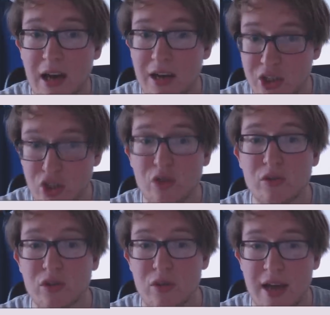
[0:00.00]

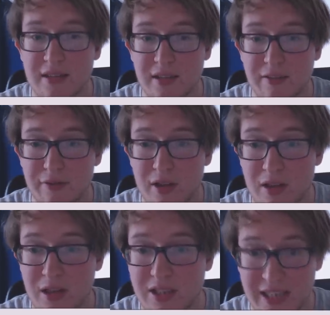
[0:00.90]
June
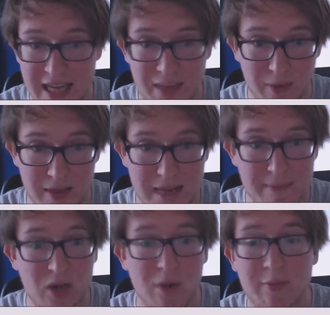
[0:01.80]
2013. That's when they
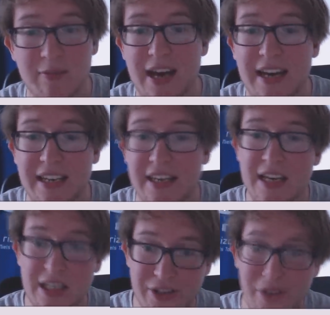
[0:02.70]
become Fnatic.
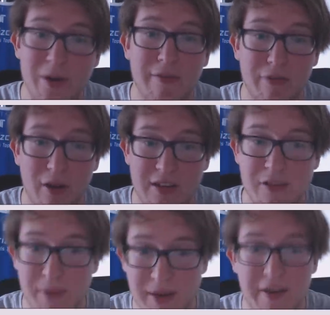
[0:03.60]
JW and Fosher
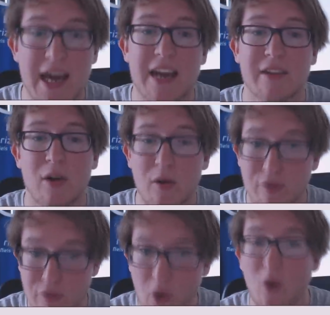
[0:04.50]
has been Fnatic
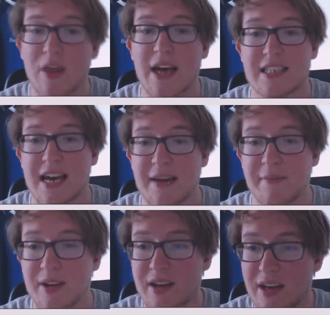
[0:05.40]
for all that time.
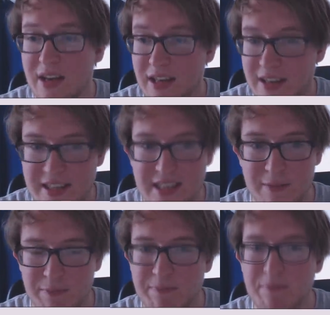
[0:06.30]
This
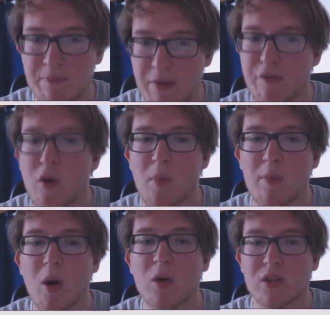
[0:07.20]
is before
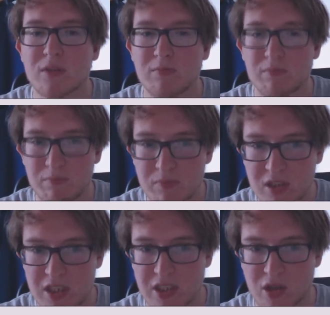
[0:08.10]
most
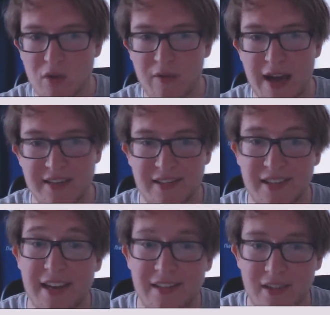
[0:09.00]
CSGO fans
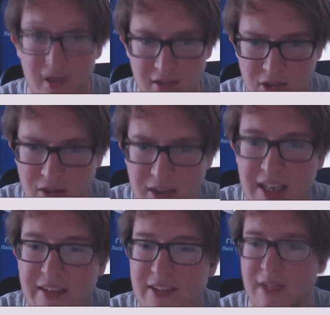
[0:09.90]
today started tuning
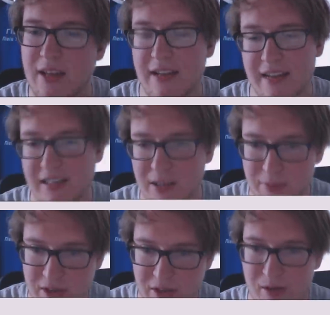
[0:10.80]
in, so that's actually
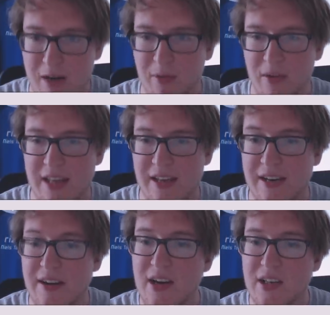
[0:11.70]
pretty incredible that
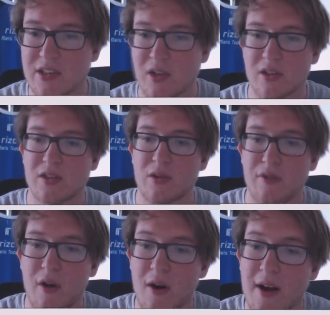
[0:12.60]
they stuck so
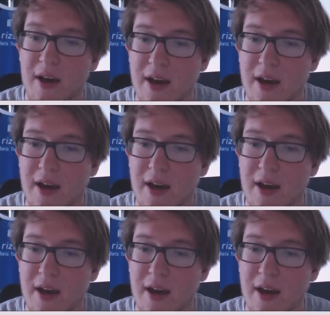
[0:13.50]
far.